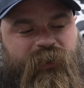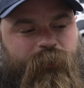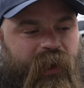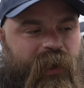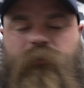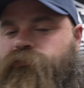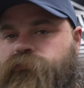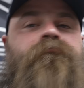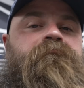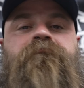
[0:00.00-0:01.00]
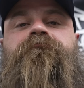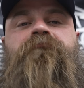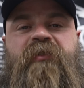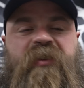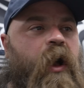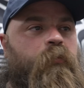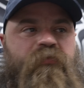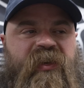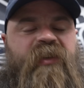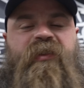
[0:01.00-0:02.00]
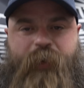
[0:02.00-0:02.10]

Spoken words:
to be sub 60